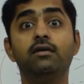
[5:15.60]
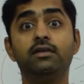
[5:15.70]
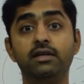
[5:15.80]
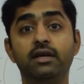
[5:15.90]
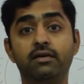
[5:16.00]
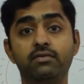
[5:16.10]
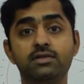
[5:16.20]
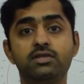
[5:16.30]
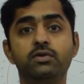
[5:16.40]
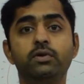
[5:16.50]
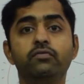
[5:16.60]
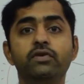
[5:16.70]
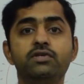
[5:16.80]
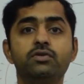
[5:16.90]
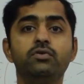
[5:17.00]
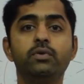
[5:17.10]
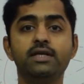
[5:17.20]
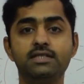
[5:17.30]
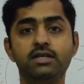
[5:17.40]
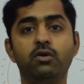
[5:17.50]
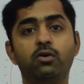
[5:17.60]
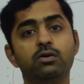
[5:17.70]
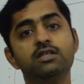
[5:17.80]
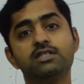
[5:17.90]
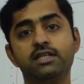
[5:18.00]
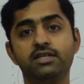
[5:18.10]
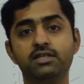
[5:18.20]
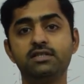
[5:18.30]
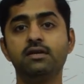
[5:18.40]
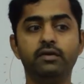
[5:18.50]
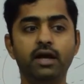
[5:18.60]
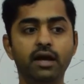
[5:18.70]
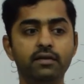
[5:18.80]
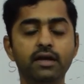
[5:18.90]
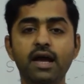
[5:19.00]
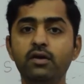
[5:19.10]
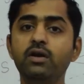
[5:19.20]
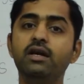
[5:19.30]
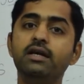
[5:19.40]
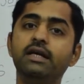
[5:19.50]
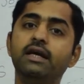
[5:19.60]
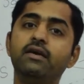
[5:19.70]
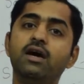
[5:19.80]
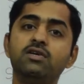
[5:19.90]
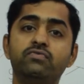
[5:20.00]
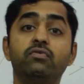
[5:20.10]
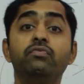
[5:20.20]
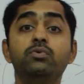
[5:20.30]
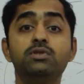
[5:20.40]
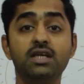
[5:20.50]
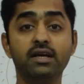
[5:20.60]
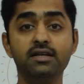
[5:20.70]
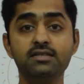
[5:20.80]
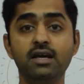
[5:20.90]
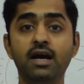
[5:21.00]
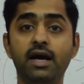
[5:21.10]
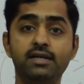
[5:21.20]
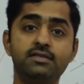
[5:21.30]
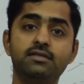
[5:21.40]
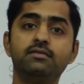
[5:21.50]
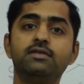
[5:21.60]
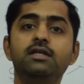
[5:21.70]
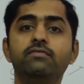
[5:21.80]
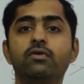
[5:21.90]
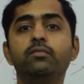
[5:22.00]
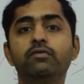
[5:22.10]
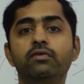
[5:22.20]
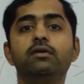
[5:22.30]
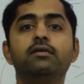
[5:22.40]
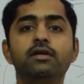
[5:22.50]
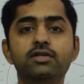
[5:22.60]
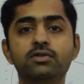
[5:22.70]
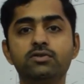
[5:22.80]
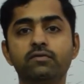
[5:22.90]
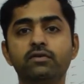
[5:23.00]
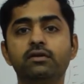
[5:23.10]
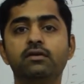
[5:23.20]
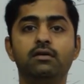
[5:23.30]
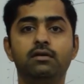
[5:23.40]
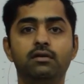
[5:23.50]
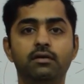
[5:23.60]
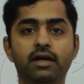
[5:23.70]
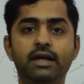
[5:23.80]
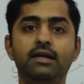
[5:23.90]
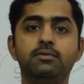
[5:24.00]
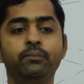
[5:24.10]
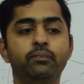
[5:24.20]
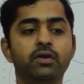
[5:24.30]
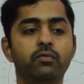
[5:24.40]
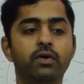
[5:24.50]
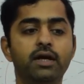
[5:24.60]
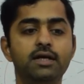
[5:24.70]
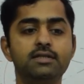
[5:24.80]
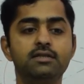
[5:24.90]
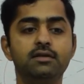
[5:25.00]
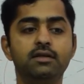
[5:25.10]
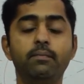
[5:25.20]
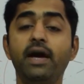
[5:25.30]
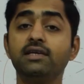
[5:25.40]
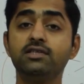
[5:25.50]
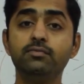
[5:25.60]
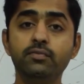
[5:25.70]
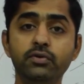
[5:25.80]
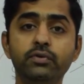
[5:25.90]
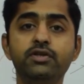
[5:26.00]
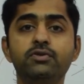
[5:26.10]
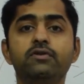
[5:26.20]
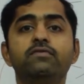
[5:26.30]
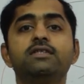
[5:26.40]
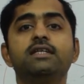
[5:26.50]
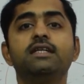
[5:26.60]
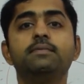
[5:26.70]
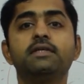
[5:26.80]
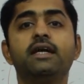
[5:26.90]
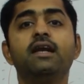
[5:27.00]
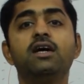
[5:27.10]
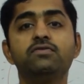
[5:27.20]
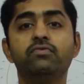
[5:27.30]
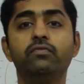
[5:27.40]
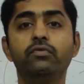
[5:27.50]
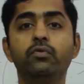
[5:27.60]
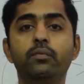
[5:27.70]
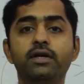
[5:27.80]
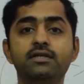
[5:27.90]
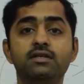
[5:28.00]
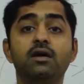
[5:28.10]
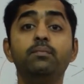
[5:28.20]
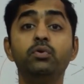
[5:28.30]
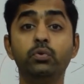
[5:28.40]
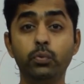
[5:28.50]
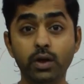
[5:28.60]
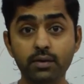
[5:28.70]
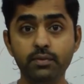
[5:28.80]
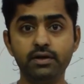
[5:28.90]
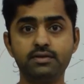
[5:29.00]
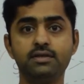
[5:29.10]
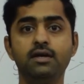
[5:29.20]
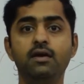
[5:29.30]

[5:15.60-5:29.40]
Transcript: 3 hours, during which you can see all these stages, and the annularity can last for few seconds as seen from different regions of the eclipse, whereas the maximum duration of this eclipse can last for few minutes, up to 12 minutes.